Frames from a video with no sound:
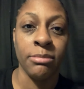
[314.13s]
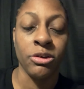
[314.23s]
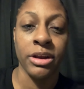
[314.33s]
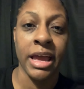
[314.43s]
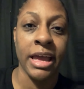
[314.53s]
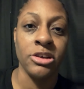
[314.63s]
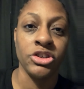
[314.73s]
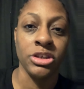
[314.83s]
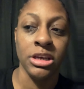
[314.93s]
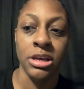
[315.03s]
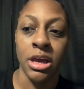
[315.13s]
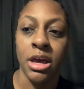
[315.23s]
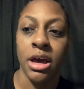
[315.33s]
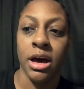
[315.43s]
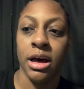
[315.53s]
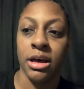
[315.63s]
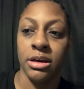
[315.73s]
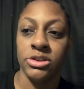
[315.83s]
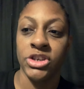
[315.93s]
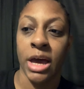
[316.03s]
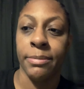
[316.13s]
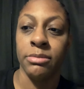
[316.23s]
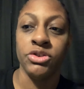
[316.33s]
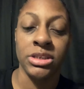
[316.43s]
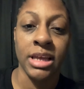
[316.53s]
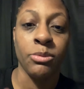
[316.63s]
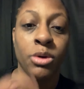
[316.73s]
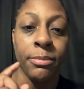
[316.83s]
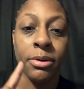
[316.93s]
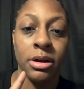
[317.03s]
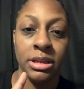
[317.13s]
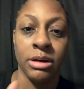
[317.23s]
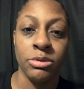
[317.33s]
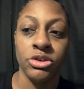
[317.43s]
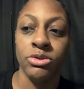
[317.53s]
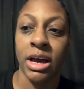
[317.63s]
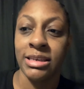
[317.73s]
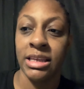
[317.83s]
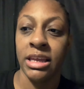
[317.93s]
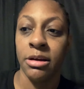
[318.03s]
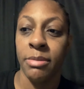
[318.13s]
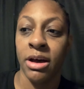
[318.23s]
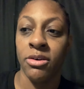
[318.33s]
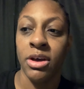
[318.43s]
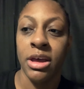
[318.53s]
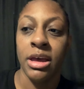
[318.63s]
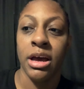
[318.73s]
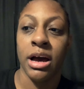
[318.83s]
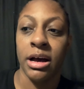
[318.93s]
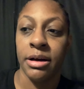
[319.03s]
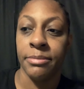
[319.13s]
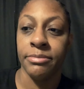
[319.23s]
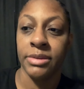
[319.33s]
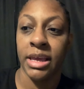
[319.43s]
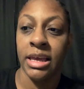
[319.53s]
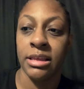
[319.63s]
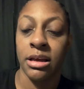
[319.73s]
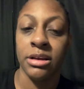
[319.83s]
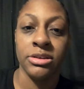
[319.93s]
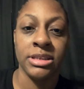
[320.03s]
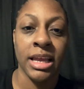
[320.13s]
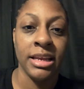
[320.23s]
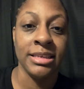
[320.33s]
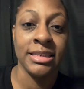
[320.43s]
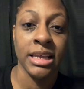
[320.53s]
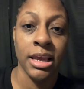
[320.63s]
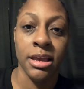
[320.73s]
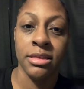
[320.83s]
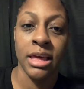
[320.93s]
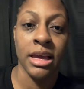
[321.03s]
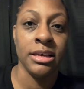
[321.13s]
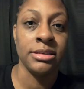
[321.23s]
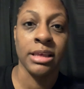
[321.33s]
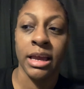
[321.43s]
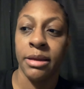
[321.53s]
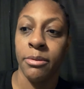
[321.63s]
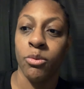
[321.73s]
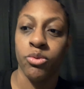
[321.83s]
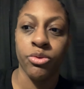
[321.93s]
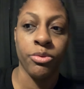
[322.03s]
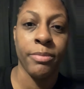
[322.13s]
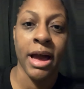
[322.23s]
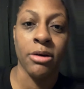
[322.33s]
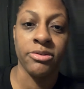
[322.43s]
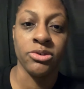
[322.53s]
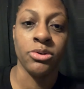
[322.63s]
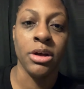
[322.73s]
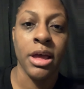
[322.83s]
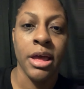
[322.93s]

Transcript: I'm going to actually chop up just that one part that I want you guys to hear about and understand and see that is like powerful.